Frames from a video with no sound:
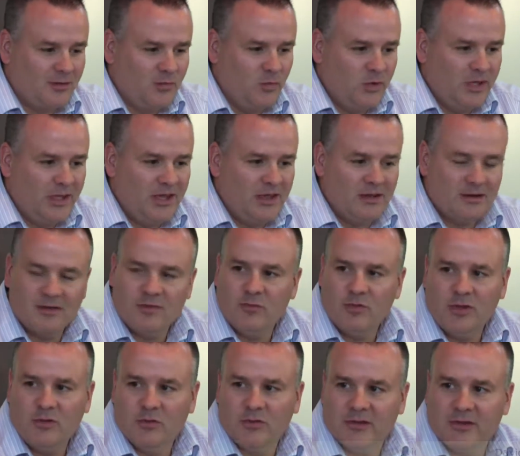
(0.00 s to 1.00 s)
we can't
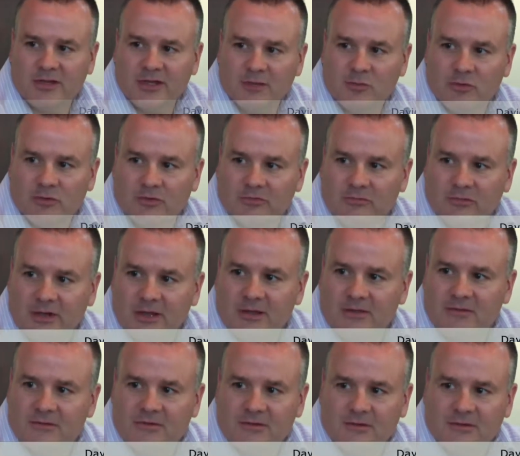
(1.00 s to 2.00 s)
compete with the labor
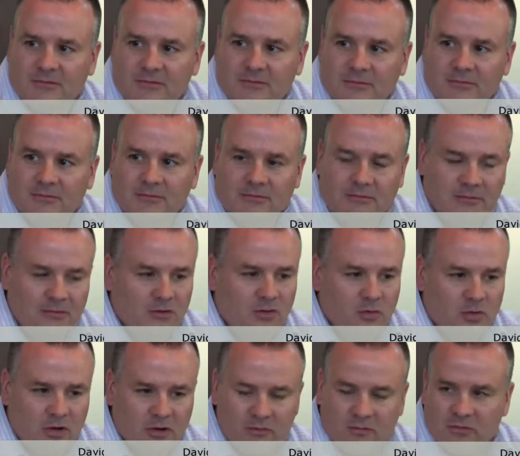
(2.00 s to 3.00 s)
rates in
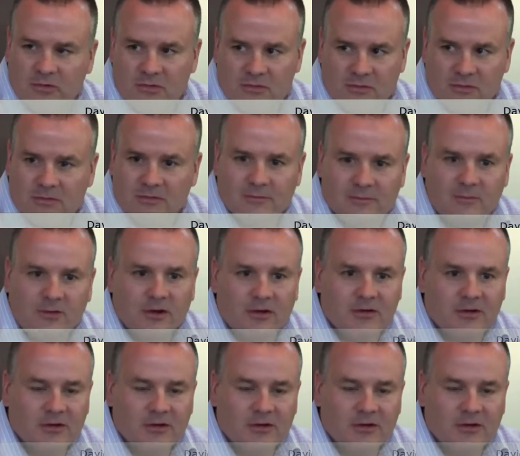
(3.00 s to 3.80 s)
low-cost regions of the Far